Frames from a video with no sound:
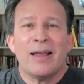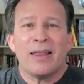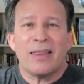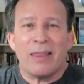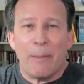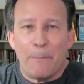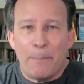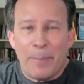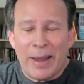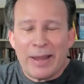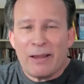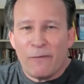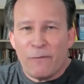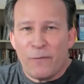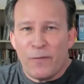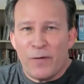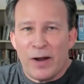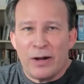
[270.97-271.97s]
the
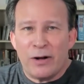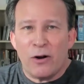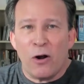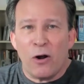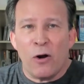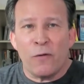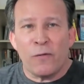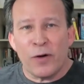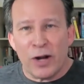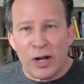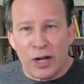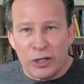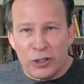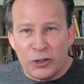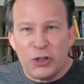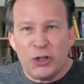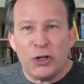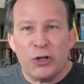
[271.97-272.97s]
Beckett Fund over a
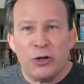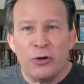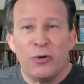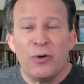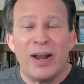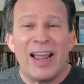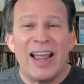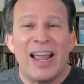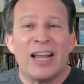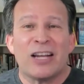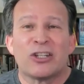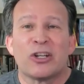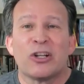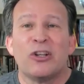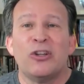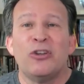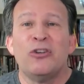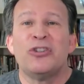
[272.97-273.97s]
Jew
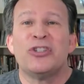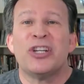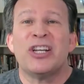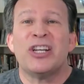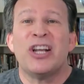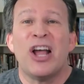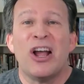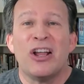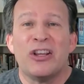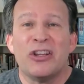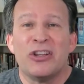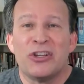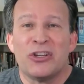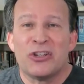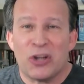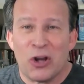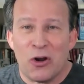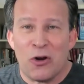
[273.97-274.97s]
exclusion
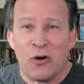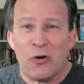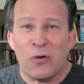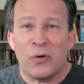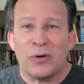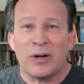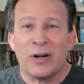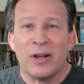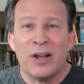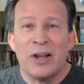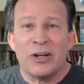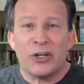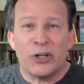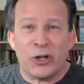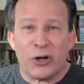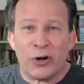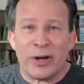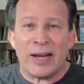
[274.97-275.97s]
zone
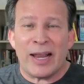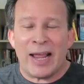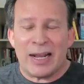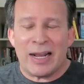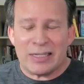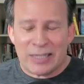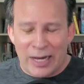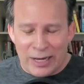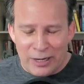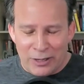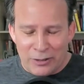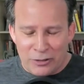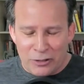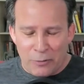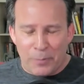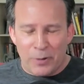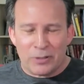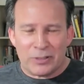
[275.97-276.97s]
during
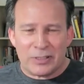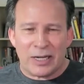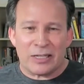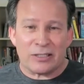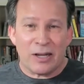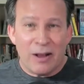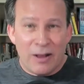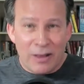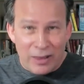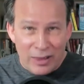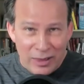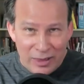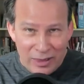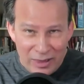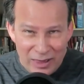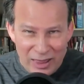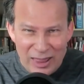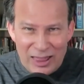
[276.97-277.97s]
anti-Israel protests.
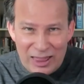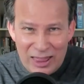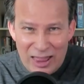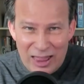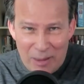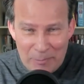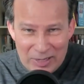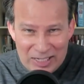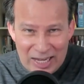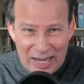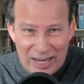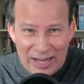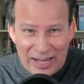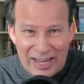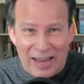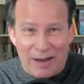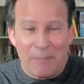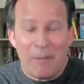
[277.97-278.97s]
Let me say it
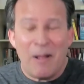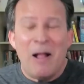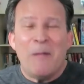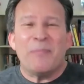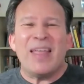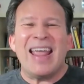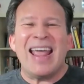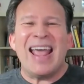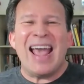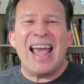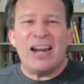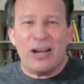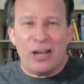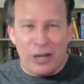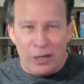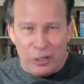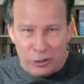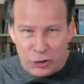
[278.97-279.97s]
again. They
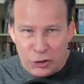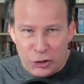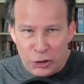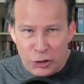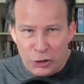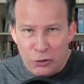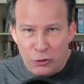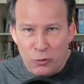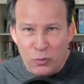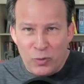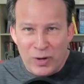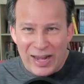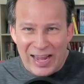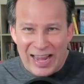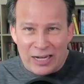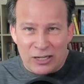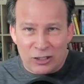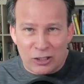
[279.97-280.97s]
had a Jew
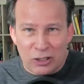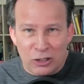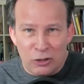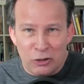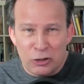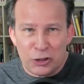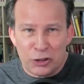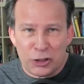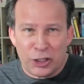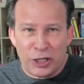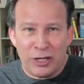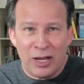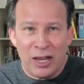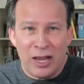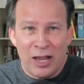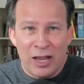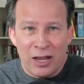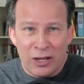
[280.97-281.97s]

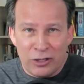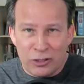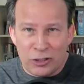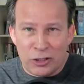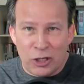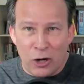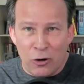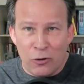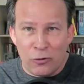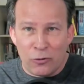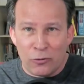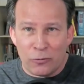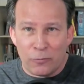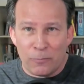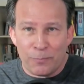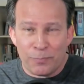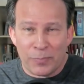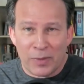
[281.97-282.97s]
exclusion zone.
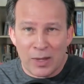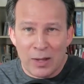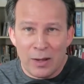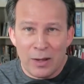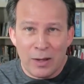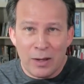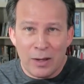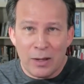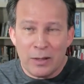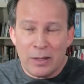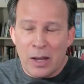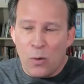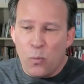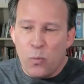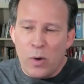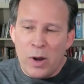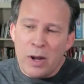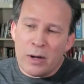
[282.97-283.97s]
Now,
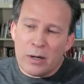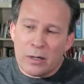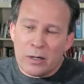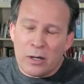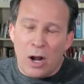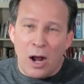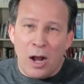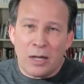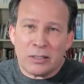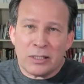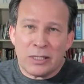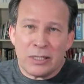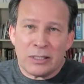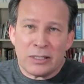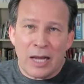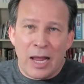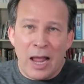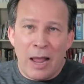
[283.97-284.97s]
what caused
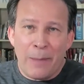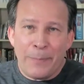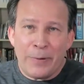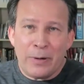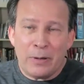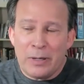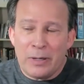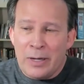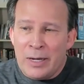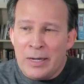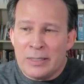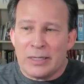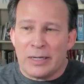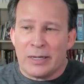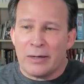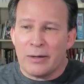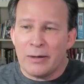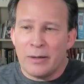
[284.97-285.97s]
this to happen?
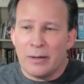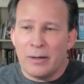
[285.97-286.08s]
Easy.